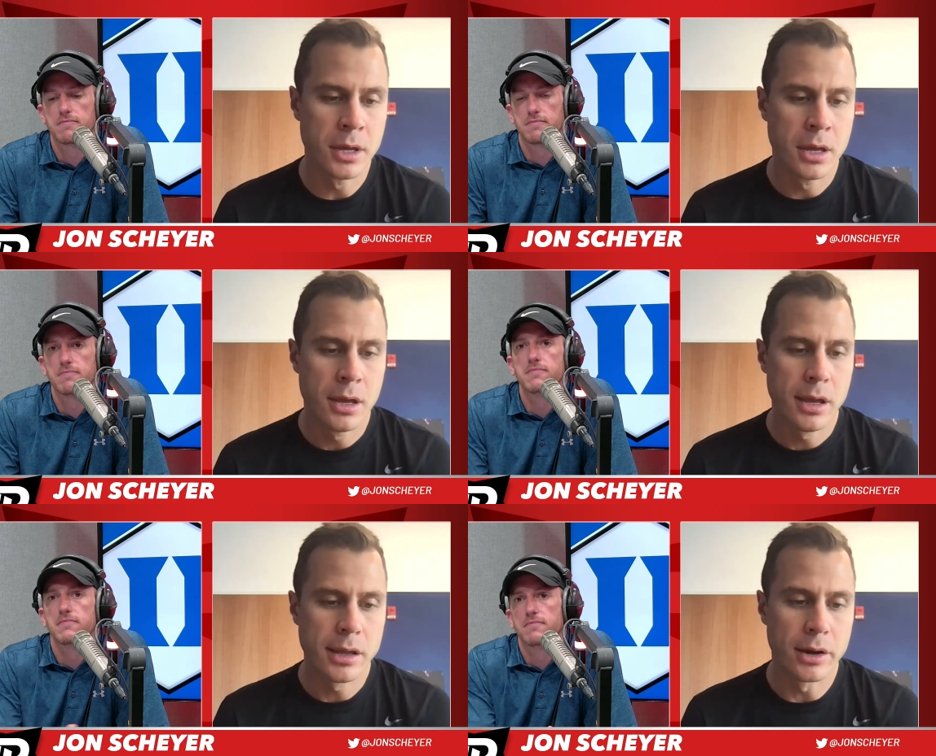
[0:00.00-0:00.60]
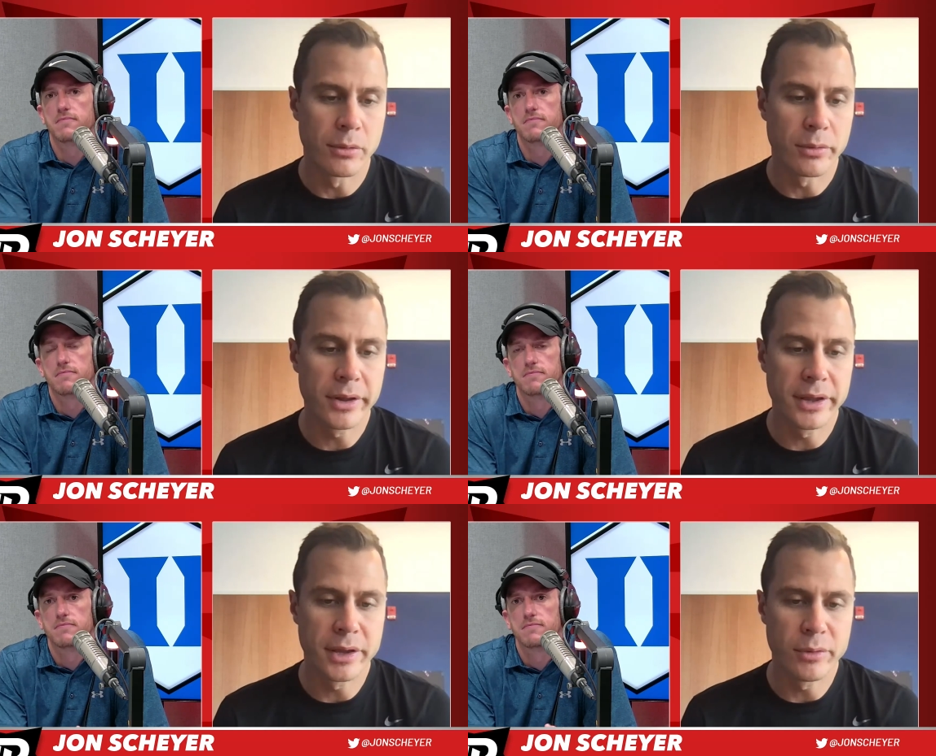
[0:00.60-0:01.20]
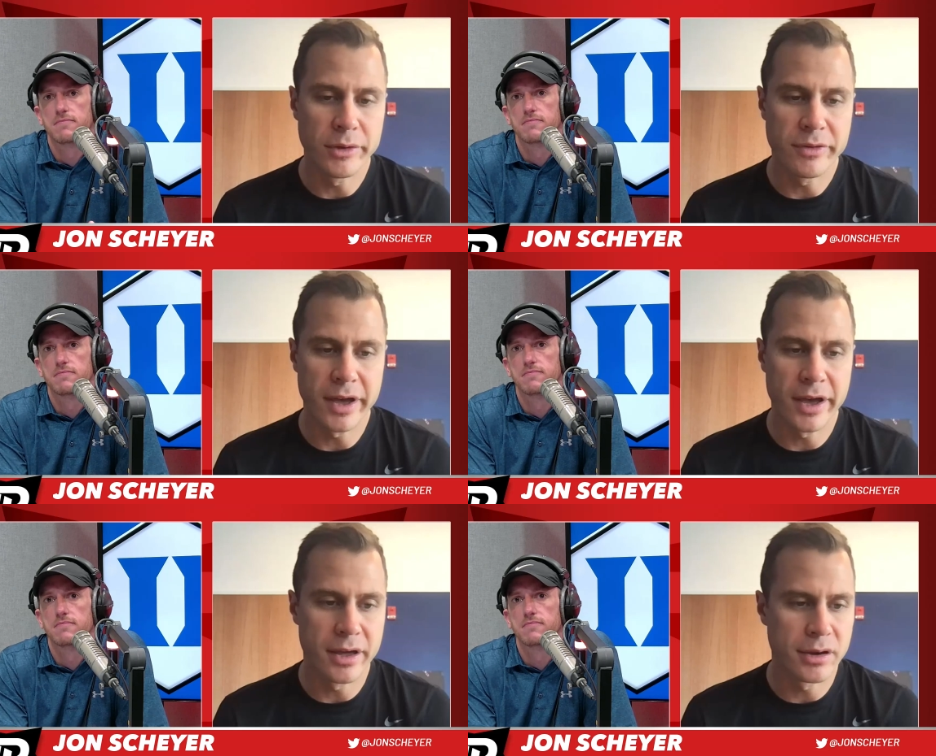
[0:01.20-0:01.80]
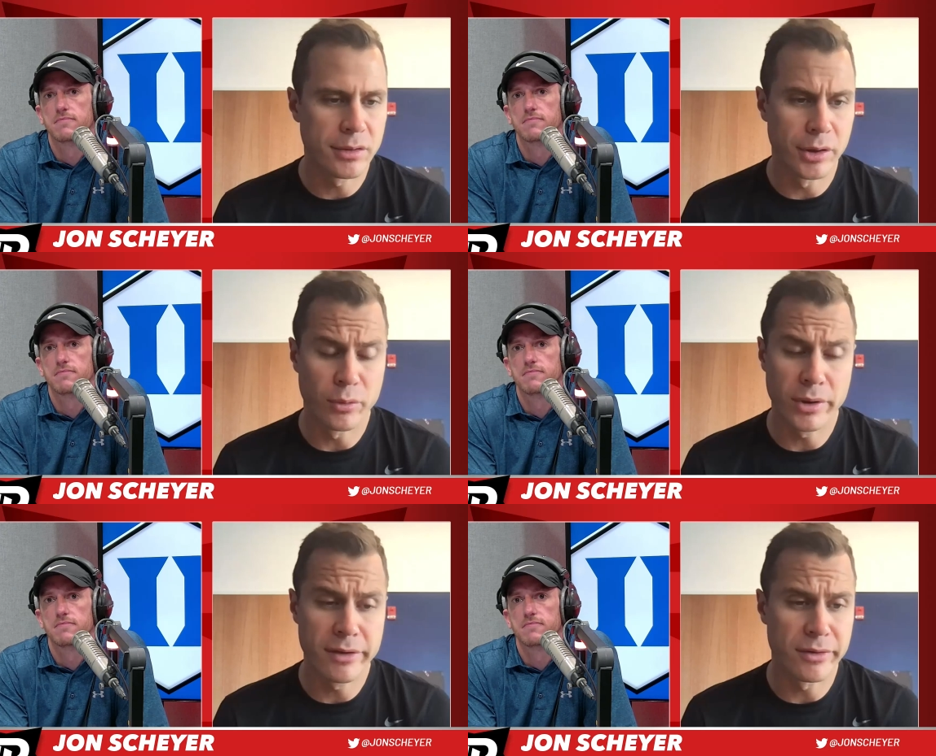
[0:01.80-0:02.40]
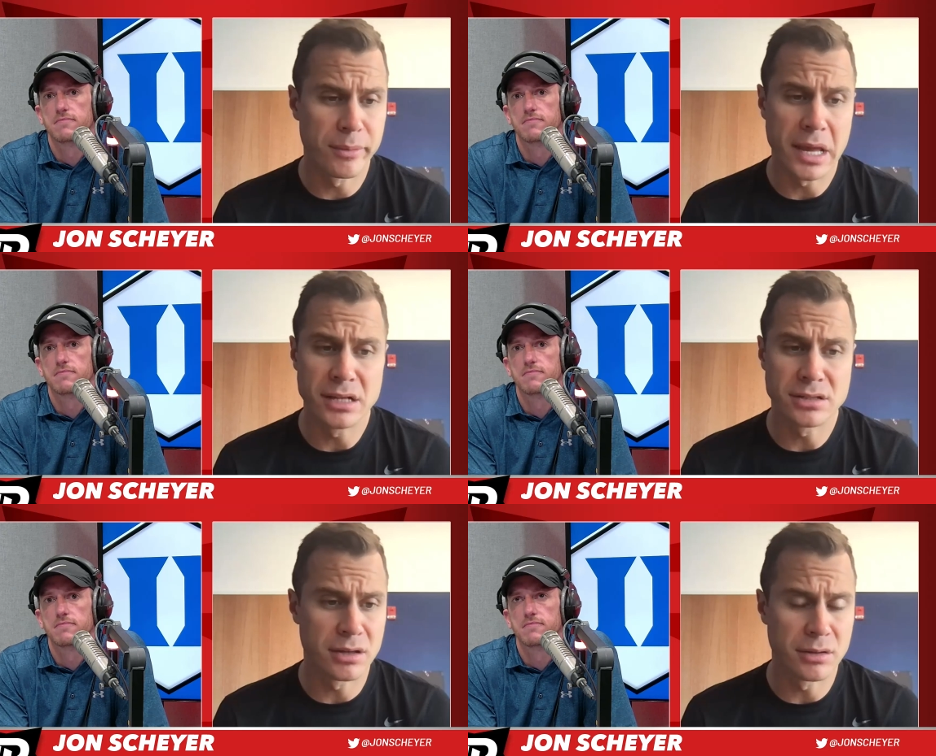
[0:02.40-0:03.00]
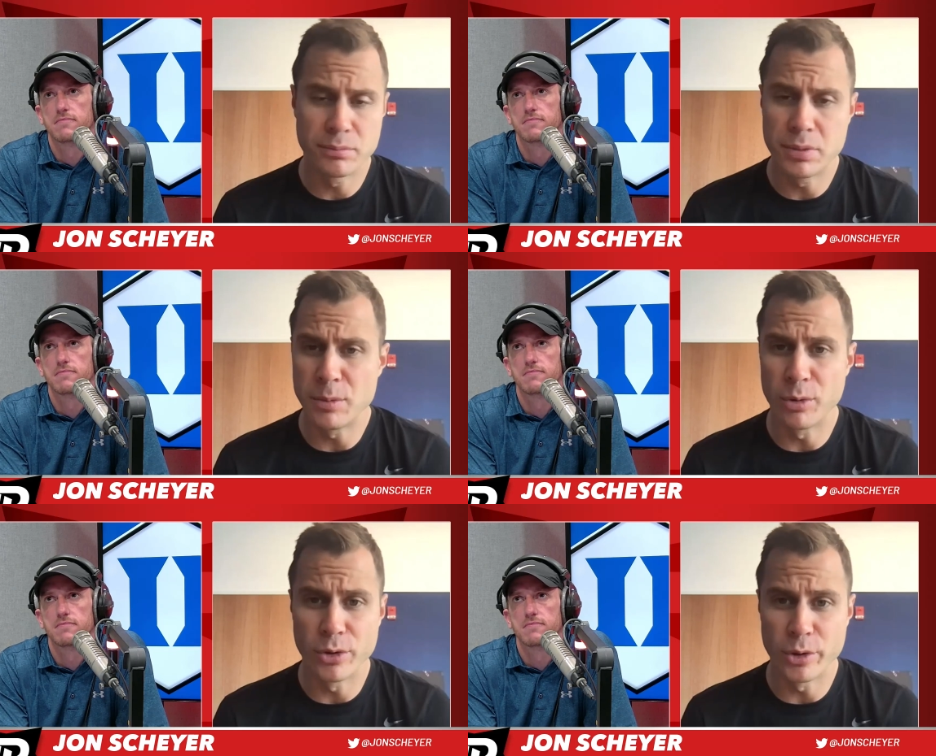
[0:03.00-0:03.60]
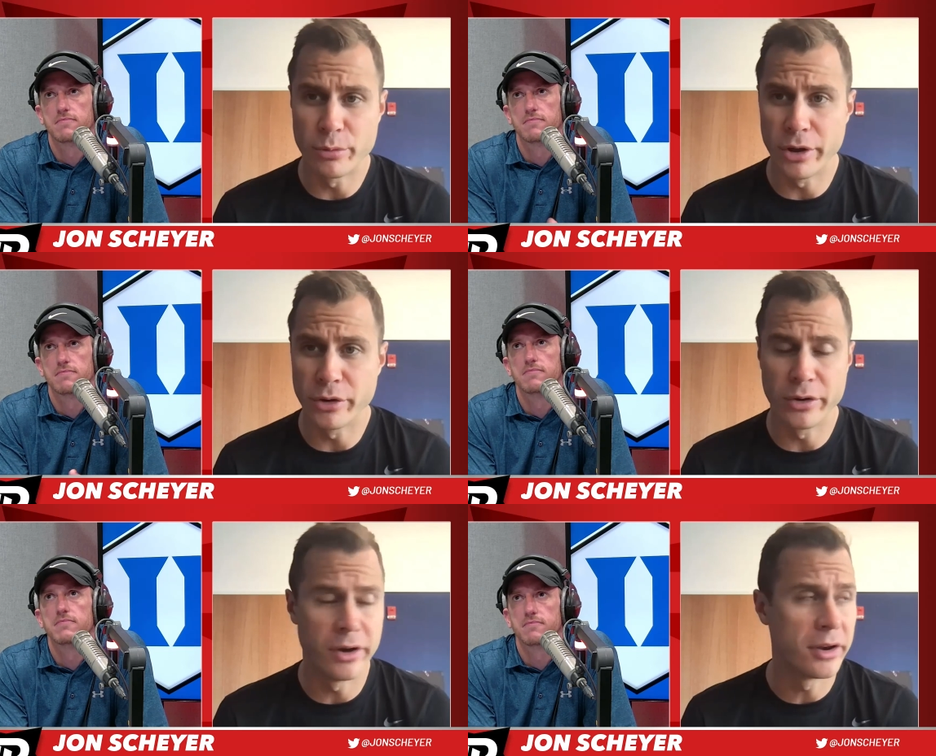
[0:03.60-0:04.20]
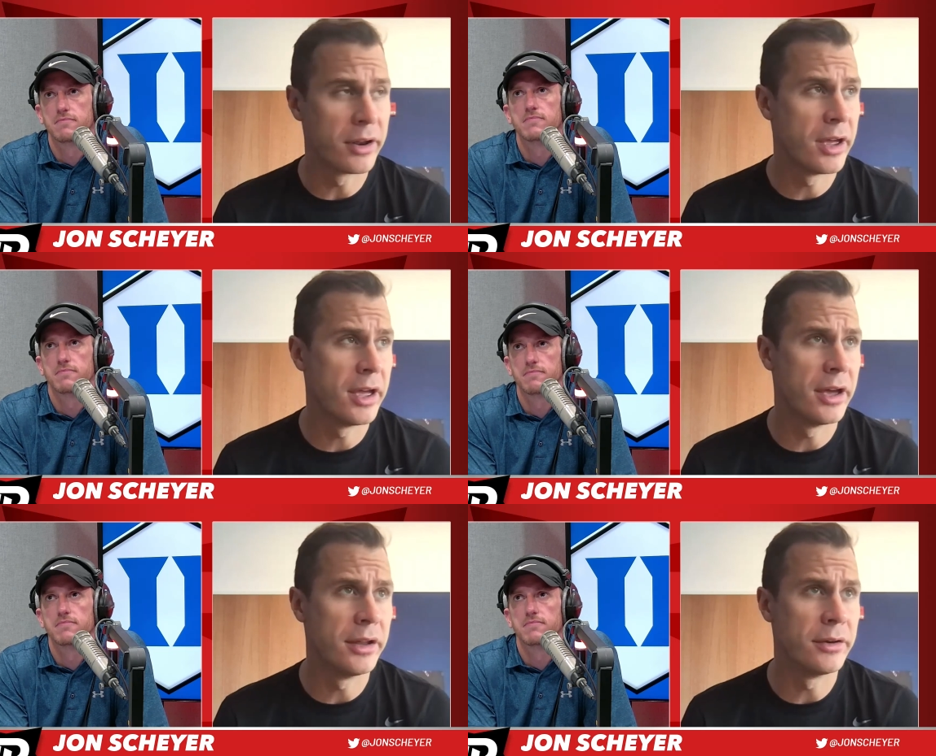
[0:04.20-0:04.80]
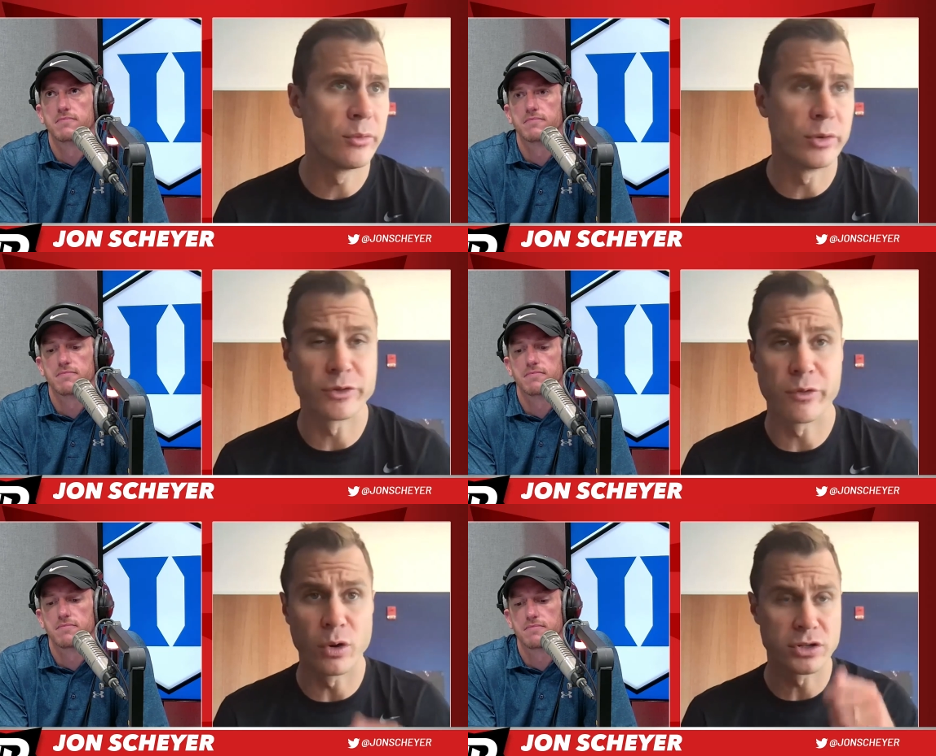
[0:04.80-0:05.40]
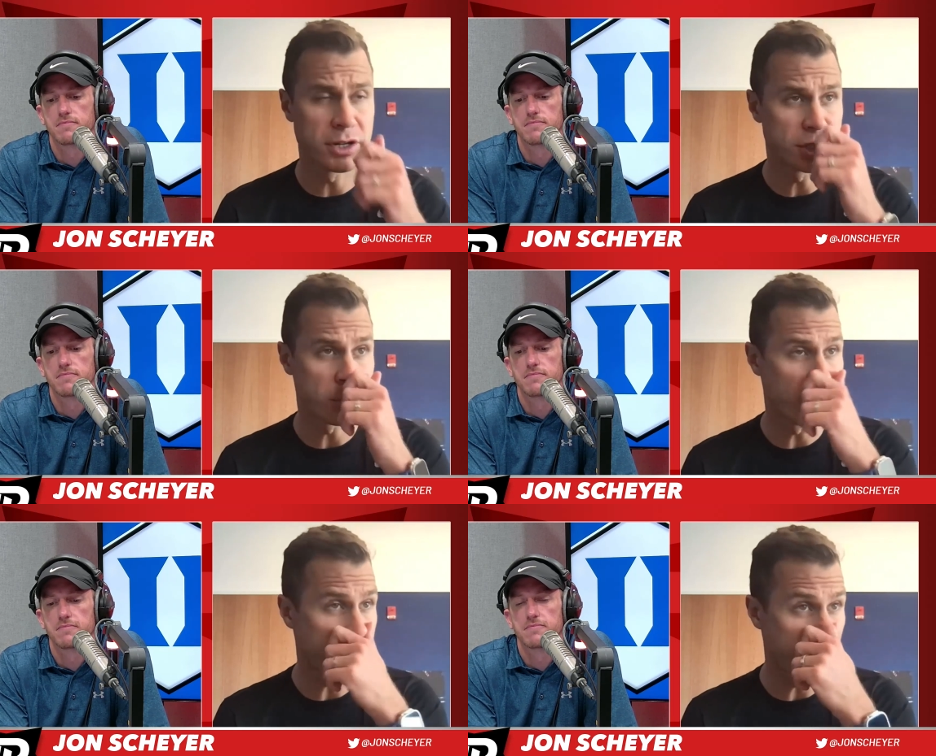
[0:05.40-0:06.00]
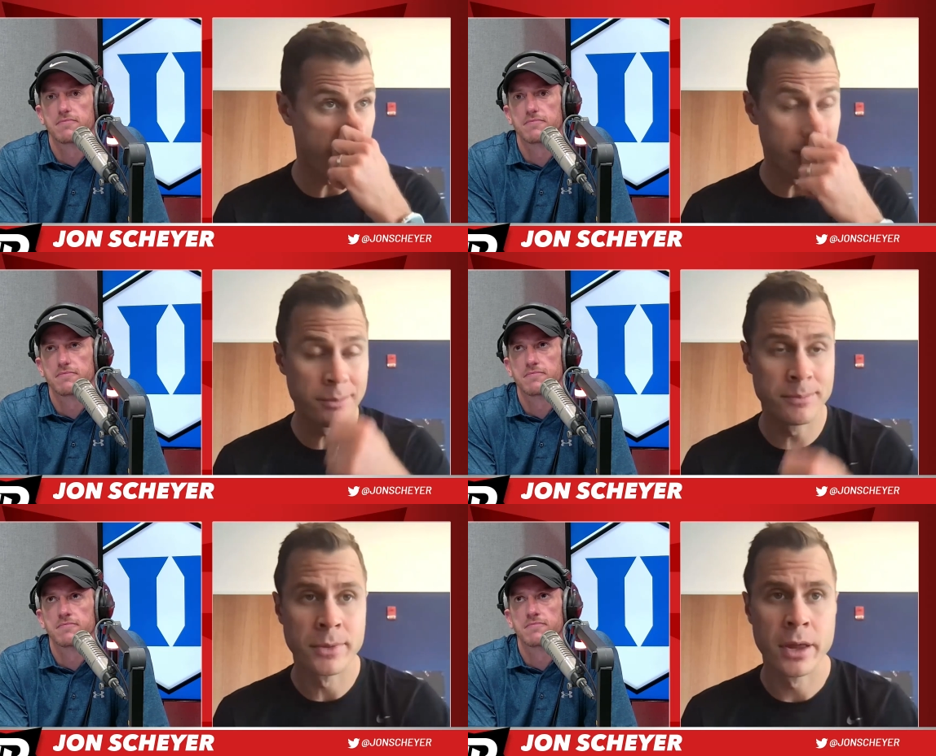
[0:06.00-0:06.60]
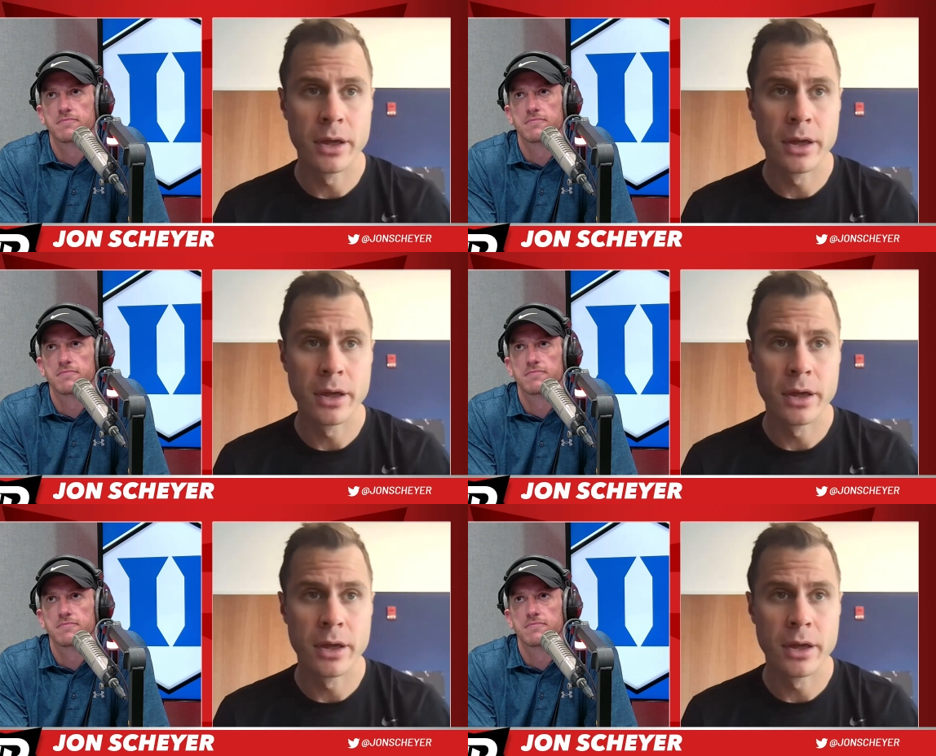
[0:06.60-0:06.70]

Speaker 1: and you know really we've had like we have amazing people in the brotherhood and was fortunate to bring on